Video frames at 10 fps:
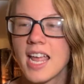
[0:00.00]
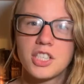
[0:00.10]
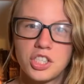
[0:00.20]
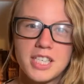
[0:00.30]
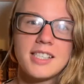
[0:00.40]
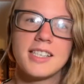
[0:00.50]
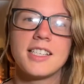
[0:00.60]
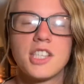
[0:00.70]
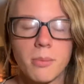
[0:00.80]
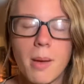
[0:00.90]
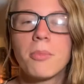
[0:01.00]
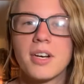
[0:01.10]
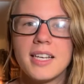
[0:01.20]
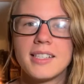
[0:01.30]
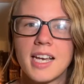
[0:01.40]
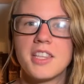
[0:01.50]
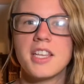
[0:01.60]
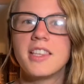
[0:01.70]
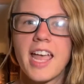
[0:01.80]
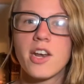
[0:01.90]
she sees their memories and
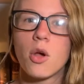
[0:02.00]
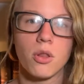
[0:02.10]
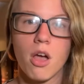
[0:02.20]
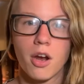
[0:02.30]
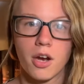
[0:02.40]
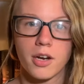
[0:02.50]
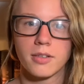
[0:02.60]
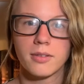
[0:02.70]
then they no longer